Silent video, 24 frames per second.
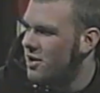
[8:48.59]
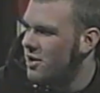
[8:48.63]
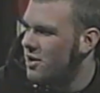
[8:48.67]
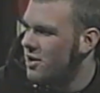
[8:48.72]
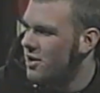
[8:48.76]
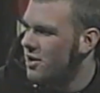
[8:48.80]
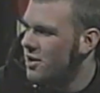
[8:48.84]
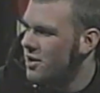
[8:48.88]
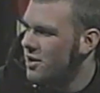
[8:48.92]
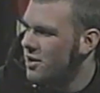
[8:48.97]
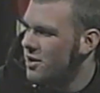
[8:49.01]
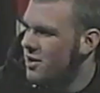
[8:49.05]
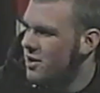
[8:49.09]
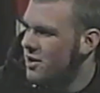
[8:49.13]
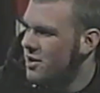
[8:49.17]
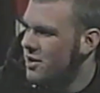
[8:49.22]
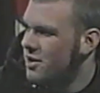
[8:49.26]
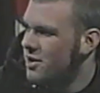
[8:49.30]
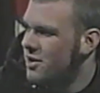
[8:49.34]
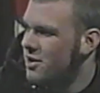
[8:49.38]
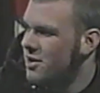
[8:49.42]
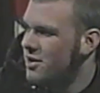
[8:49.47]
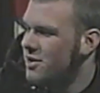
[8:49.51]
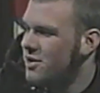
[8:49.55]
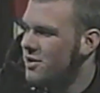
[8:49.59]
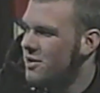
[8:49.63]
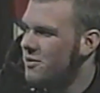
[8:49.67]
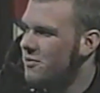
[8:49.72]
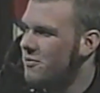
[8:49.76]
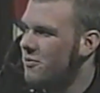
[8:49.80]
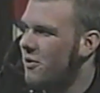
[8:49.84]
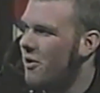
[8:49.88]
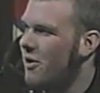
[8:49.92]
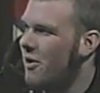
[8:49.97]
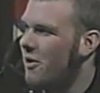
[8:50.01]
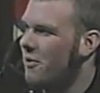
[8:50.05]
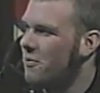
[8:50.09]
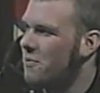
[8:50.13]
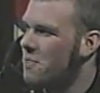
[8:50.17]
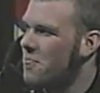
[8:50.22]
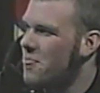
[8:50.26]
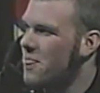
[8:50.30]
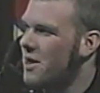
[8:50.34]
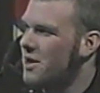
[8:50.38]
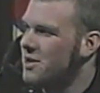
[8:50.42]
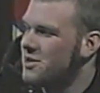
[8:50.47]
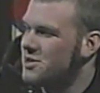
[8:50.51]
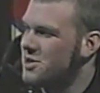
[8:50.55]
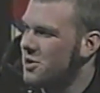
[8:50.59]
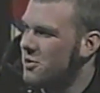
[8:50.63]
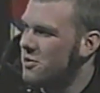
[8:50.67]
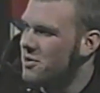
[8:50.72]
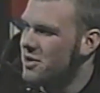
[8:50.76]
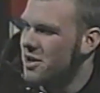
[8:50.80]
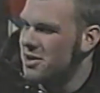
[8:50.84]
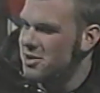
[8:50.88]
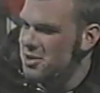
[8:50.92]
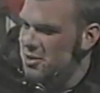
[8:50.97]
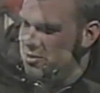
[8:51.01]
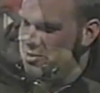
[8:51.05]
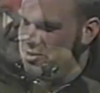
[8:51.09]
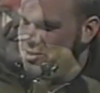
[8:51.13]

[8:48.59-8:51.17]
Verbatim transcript: It's all impressive. Well, no. Someone that you're